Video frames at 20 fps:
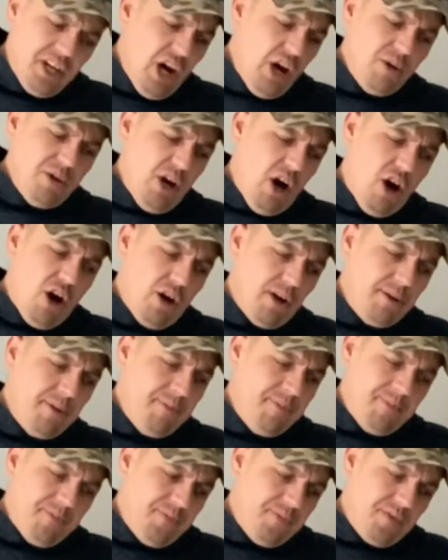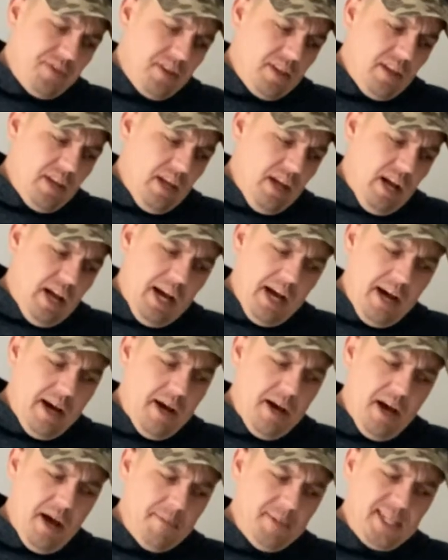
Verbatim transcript: know, dog, uh,